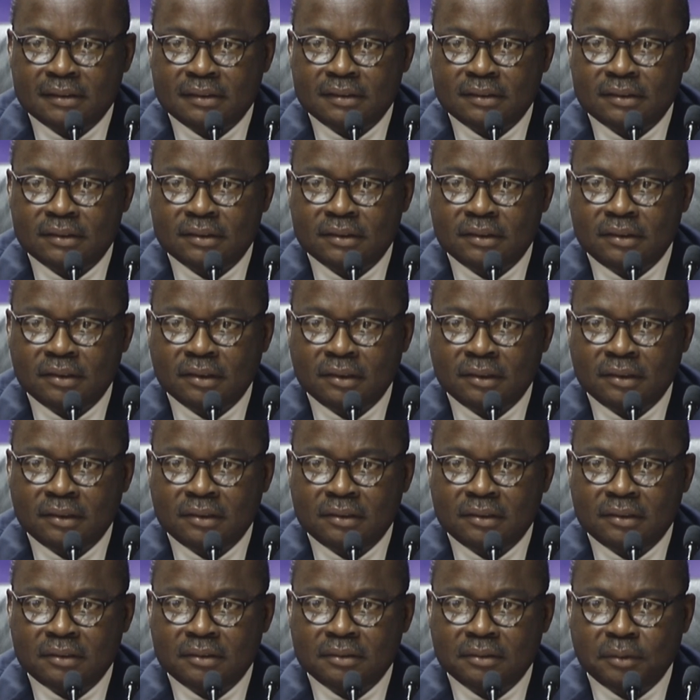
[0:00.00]
you know,
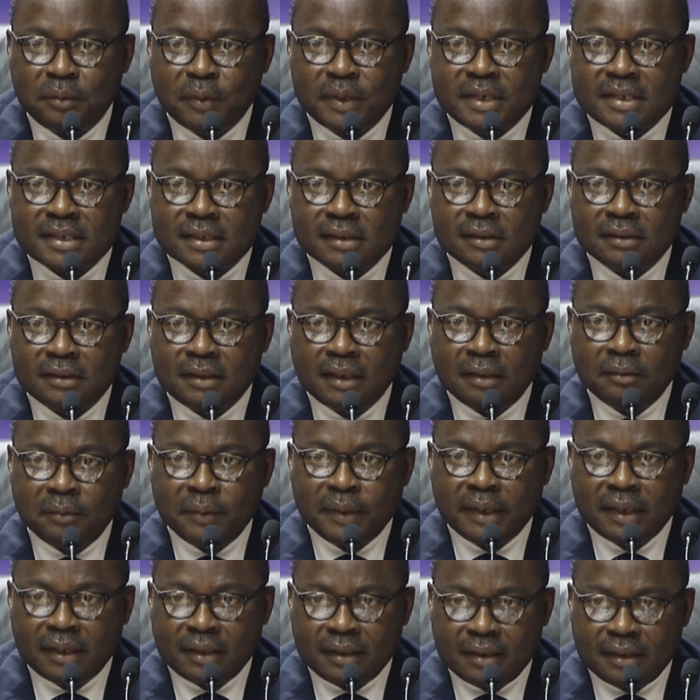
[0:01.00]
whittled
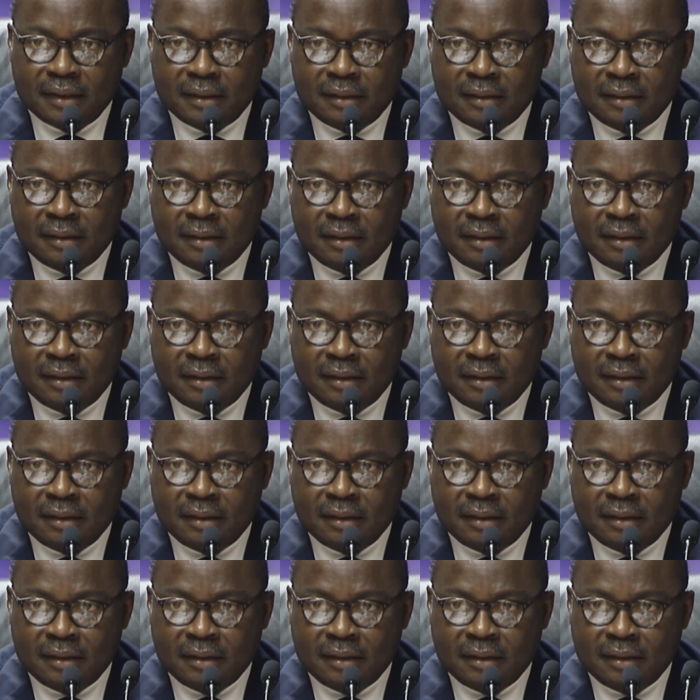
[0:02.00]
away